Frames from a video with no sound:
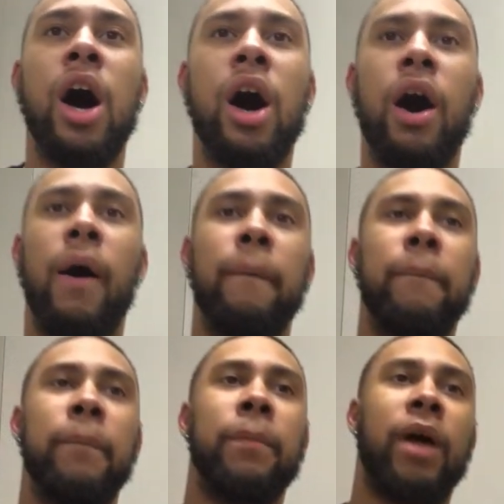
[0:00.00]
um,
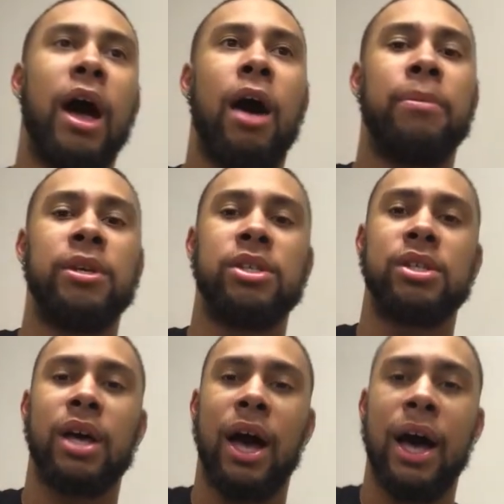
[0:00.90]

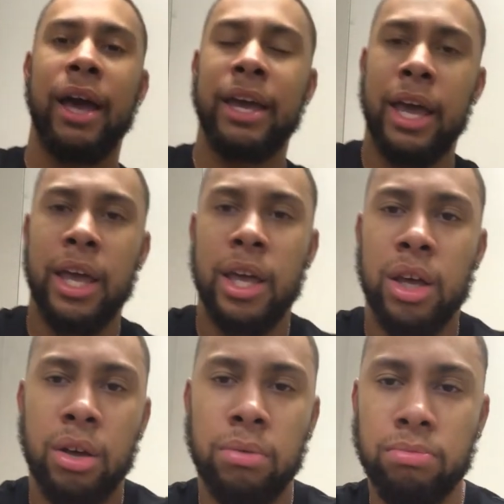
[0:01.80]
hobbies. I
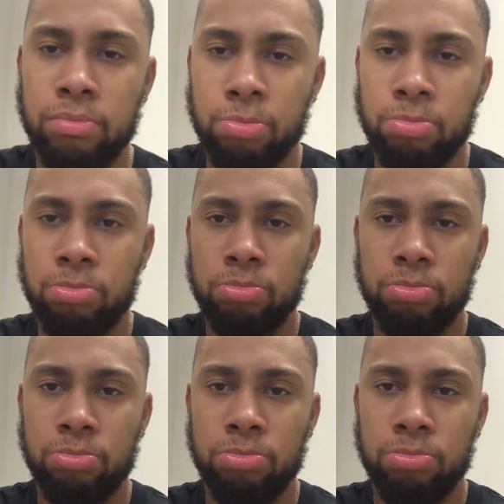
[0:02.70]
am.